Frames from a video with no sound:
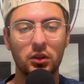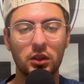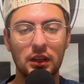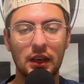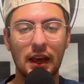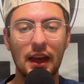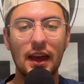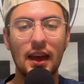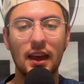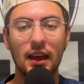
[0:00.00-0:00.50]

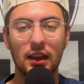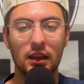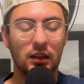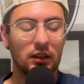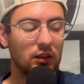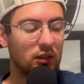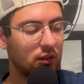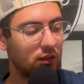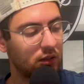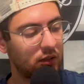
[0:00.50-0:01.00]

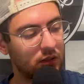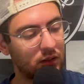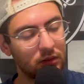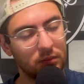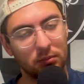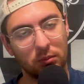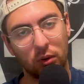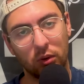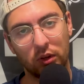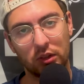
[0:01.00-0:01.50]
Okay,
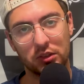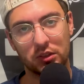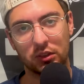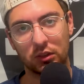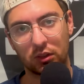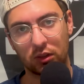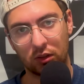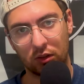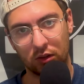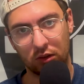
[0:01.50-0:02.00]

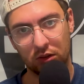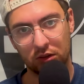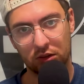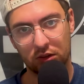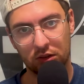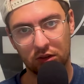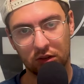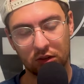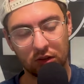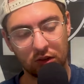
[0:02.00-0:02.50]
boys and
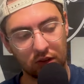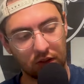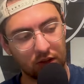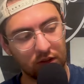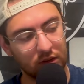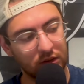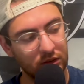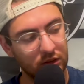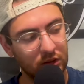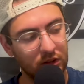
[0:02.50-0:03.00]
girls,
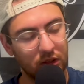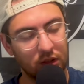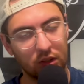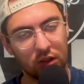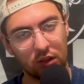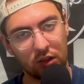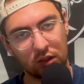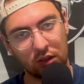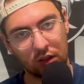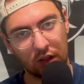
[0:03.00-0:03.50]

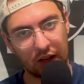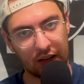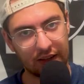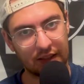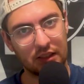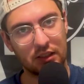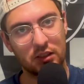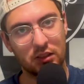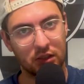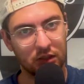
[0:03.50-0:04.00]

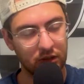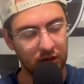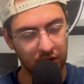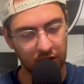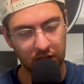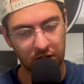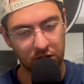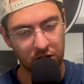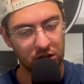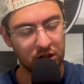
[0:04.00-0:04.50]
I need to
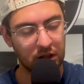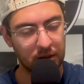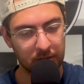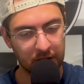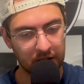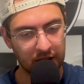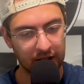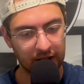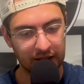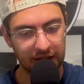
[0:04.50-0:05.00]
just
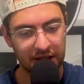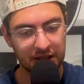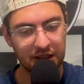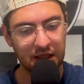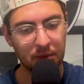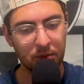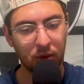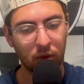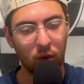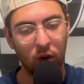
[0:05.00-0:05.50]
let me take a
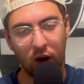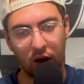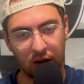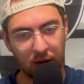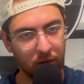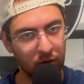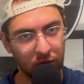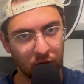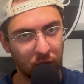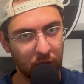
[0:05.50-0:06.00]
sip of
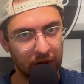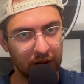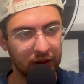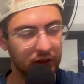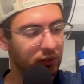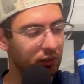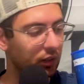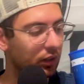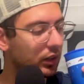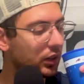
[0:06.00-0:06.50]
water before
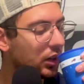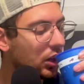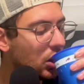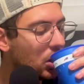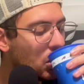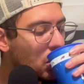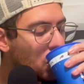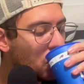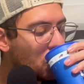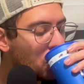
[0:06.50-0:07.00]
we get started.